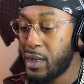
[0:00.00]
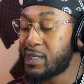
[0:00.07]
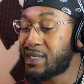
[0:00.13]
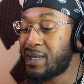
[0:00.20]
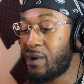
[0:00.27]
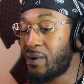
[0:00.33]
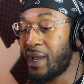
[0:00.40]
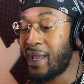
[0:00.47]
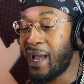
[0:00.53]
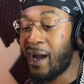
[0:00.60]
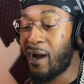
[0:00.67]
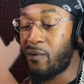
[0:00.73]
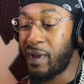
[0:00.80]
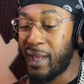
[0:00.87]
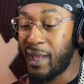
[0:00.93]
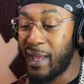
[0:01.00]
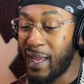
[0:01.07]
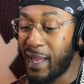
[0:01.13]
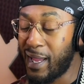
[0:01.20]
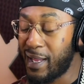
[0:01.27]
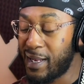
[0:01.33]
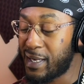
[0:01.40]
So they already
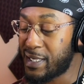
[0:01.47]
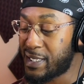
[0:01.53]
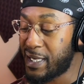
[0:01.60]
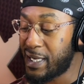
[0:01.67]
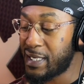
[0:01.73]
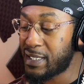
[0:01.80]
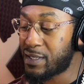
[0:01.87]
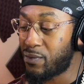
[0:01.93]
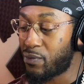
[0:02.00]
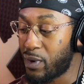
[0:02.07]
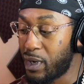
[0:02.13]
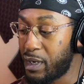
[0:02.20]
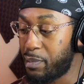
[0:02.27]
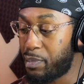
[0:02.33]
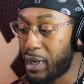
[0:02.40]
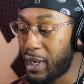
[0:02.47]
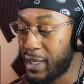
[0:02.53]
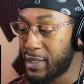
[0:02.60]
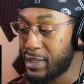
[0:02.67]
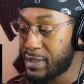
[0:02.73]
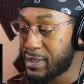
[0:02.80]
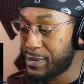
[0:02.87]
had the chance to run the
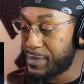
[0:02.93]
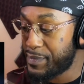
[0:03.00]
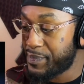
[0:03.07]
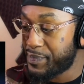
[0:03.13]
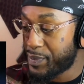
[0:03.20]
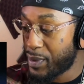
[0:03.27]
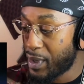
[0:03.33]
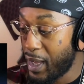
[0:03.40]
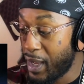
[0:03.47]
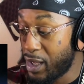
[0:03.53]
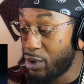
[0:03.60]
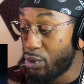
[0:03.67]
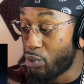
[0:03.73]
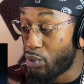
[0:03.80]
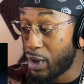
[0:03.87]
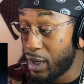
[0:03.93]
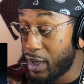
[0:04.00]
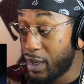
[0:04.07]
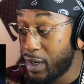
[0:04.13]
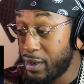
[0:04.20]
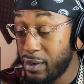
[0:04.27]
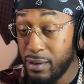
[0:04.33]
plates. And you
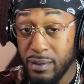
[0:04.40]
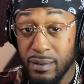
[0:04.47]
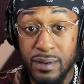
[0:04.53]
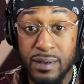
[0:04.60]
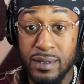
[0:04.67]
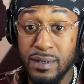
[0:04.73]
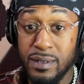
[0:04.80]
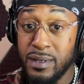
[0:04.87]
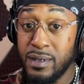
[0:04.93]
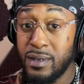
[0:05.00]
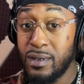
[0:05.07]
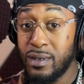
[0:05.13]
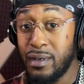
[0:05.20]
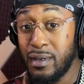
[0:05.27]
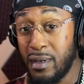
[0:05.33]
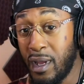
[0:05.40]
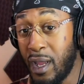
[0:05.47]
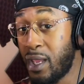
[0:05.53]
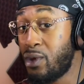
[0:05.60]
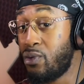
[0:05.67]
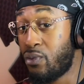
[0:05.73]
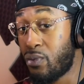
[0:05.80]
run
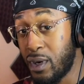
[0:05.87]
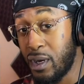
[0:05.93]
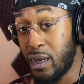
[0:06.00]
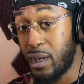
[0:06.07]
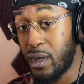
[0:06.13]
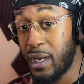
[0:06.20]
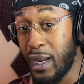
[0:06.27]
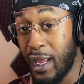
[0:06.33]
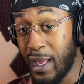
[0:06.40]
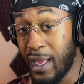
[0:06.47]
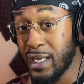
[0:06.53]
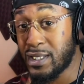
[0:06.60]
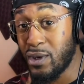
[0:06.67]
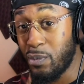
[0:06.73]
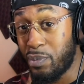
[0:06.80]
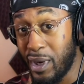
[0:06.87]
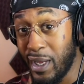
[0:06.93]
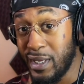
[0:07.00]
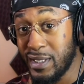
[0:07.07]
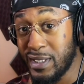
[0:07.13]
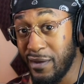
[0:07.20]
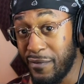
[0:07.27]
and they got your
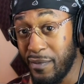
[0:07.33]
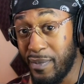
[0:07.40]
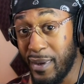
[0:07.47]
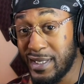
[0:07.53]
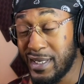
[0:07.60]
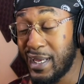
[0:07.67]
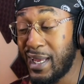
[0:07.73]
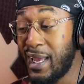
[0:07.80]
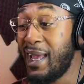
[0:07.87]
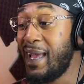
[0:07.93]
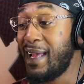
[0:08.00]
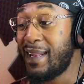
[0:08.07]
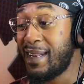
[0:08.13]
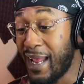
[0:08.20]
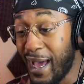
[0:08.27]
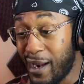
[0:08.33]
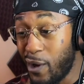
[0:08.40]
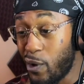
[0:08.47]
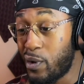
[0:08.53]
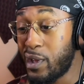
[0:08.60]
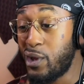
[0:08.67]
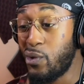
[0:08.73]
plates information. Not
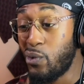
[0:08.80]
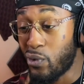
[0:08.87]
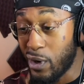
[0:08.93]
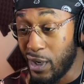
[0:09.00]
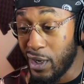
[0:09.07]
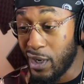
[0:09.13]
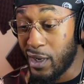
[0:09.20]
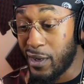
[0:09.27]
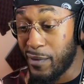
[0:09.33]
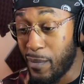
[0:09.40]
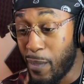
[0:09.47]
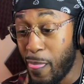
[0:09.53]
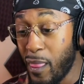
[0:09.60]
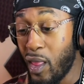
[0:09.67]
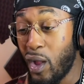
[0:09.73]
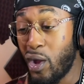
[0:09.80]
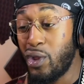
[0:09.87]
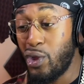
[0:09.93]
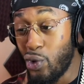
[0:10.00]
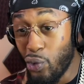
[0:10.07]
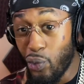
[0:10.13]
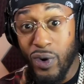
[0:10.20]
only you run
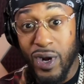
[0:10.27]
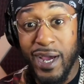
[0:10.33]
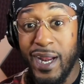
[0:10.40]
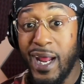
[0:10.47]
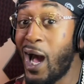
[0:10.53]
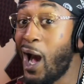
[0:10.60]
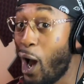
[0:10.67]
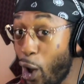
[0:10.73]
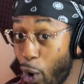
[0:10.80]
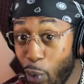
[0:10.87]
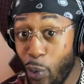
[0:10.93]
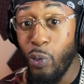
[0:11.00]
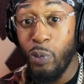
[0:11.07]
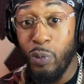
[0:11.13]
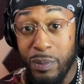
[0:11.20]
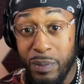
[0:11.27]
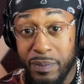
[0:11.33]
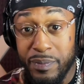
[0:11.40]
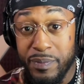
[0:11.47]
home.